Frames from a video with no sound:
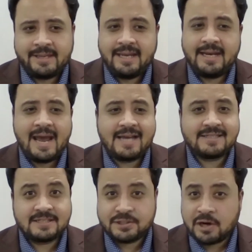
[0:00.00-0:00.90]
It has
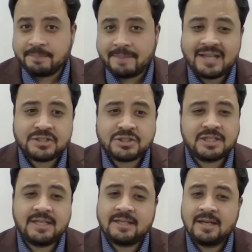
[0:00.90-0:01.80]
a strong balance
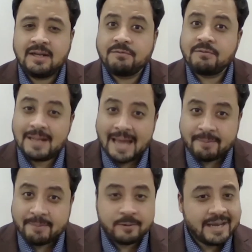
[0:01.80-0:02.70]
sheet,
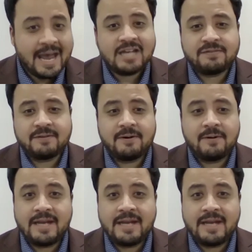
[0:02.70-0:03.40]
reliable cash flow,